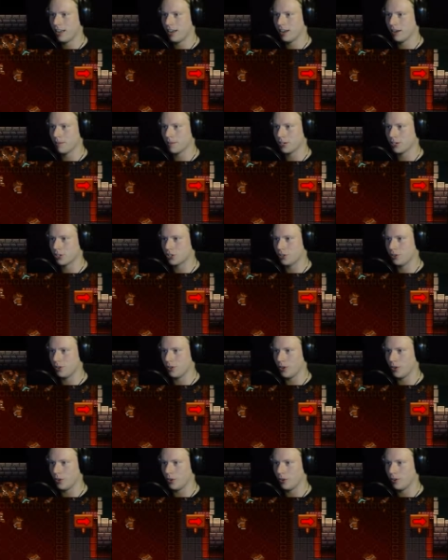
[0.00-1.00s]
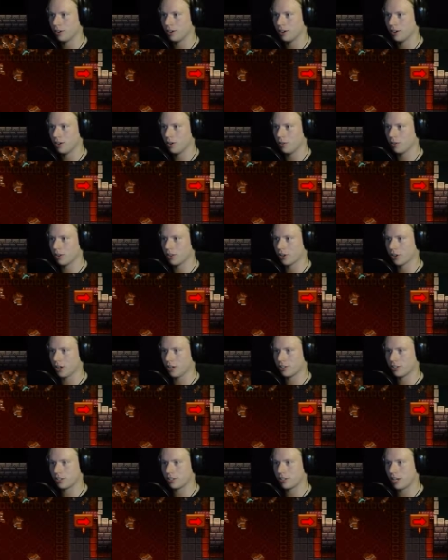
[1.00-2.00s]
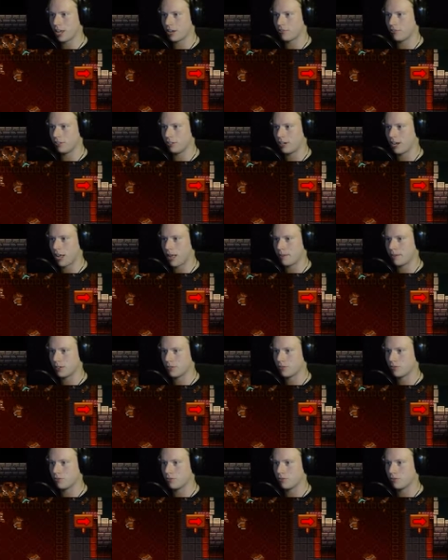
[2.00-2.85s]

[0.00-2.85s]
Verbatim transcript: I'm gonna shoot you. One of the Gungeon's natural inhabitants,